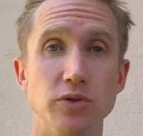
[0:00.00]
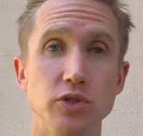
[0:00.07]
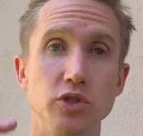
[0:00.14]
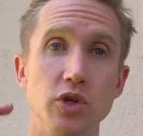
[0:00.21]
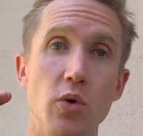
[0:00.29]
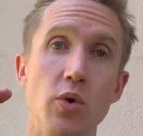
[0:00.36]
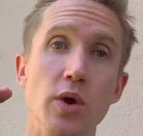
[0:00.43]

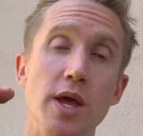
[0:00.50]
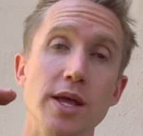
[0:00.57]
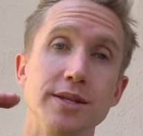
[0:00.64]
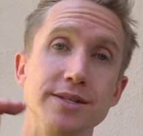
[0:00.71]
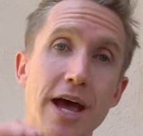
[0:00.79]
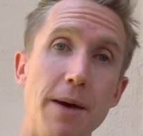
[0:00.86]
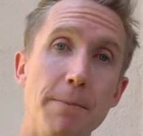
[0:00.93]
So
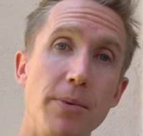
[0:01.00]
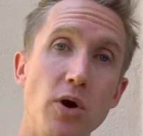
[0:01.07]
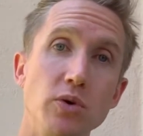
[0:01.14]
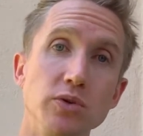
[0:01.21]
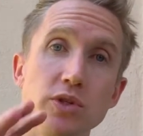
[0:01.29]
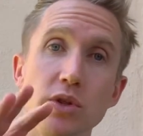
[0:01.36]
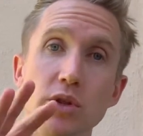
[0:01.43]

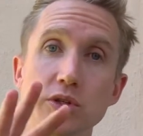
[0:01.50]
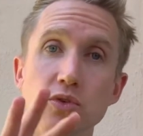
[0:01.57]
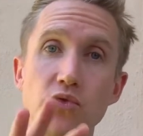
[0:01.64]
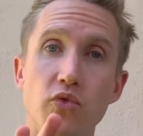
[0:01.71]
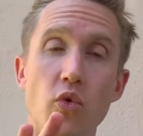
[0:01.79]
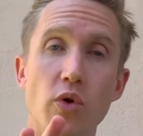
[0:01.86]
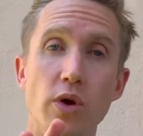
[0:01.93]
tempos, there's
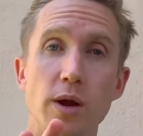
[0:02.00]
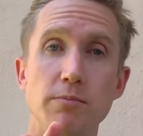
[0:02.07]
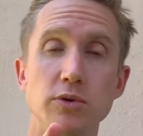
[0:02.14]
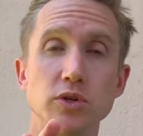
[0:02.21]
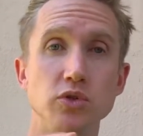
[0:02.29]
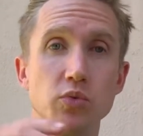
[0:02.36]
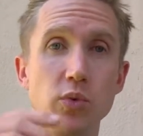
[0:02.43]
4
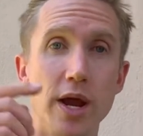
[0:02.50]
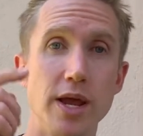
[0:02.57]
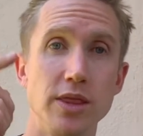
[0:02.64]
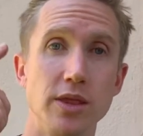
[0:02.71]
numbers, right?